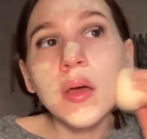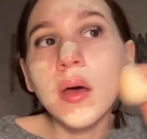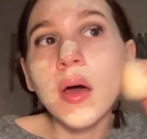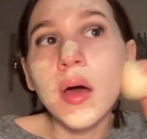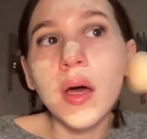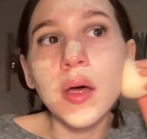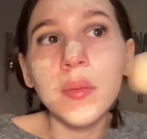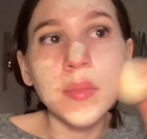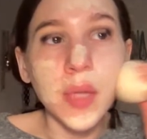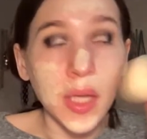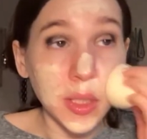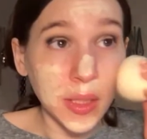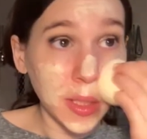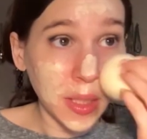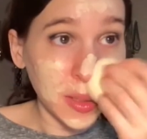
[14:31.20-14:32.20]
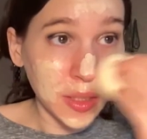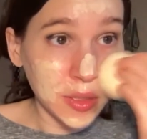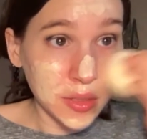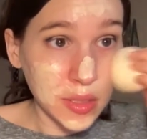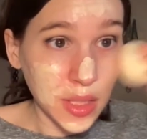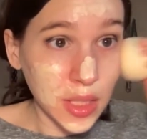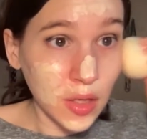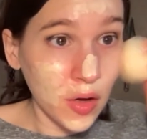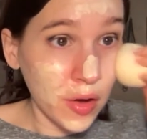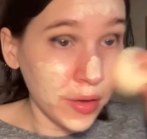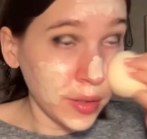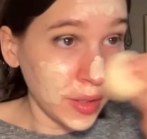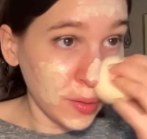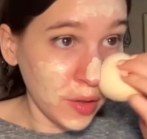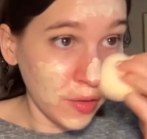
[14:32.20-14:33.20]
Um, and yeah, it's like on
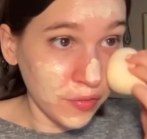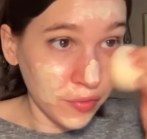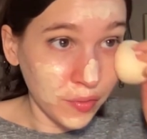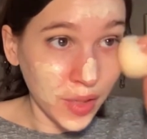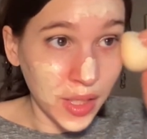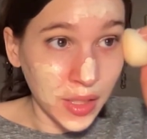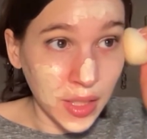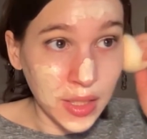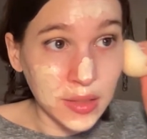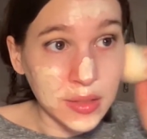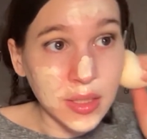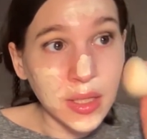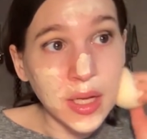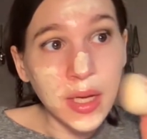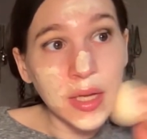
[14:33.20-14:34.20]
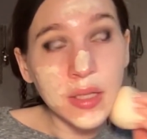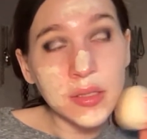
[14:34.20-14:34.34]
and off raining today,